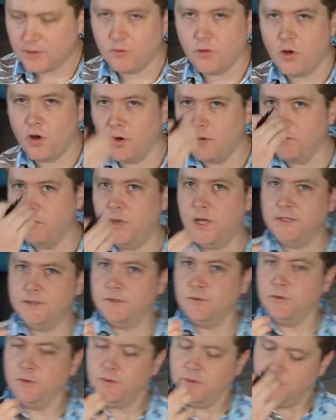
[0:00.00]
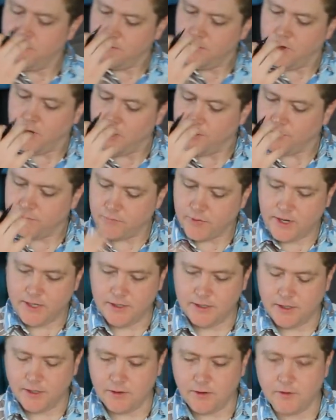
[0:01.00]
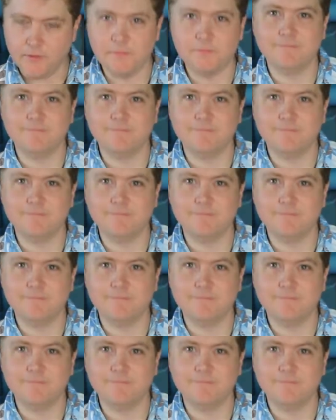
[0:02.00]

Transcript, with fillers: long muzzle on the reindeer.